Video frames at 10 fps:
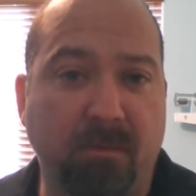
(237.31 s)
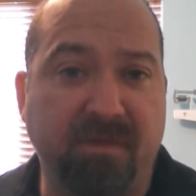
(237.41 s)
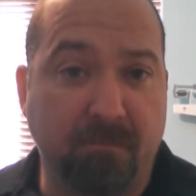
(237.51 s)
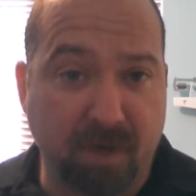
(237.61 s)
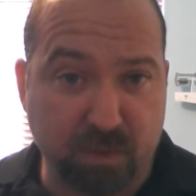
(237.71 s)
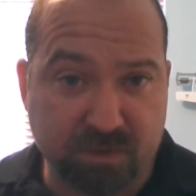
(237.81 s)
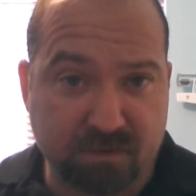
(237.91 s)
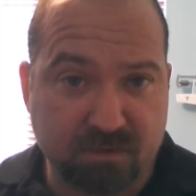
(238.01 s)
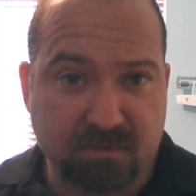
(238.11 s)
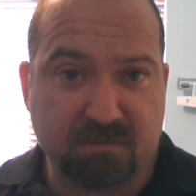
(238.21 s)
the
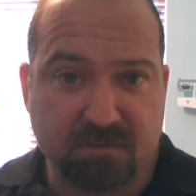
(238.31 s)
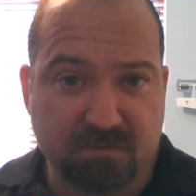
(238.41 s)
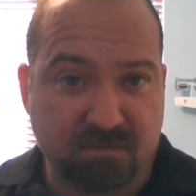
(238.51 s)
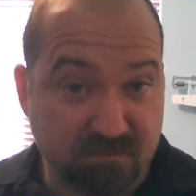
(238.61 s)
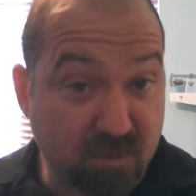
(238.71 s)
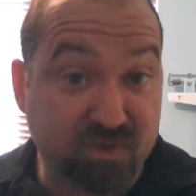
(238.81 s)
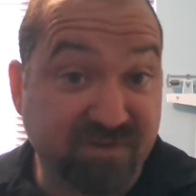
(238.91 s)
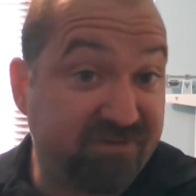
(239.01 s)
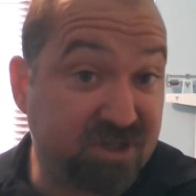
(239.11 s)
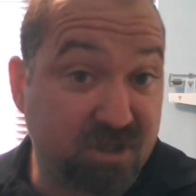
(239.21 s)
most
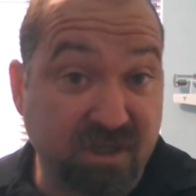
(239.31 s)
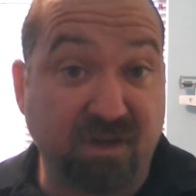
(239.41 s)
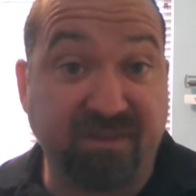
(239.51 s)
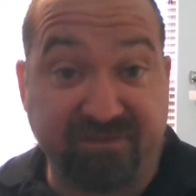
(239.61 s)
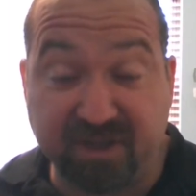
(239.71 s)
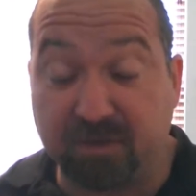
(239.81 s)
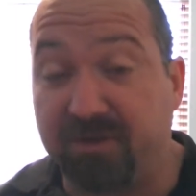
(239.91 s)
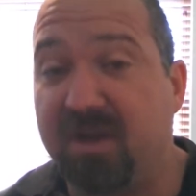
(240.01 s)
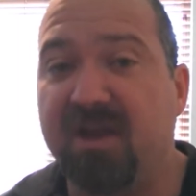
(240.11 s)
efficiently on the field.